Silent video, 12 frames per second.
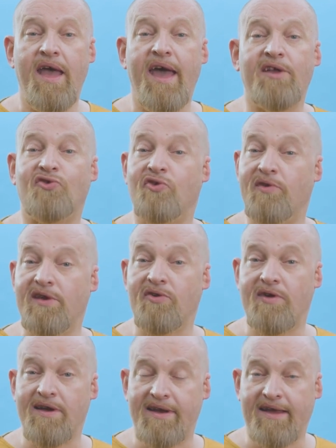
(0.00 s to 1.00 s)
and doing
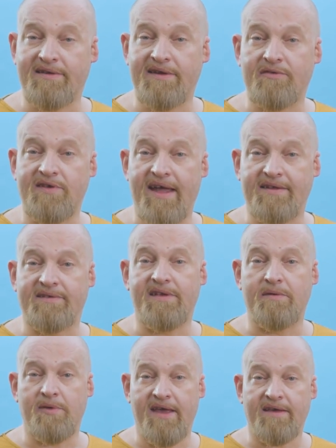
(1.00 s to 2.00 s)
your electives at
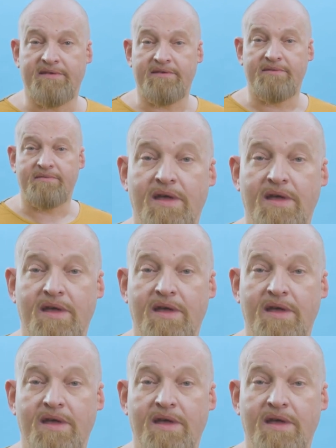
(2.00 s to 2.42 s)
CBS.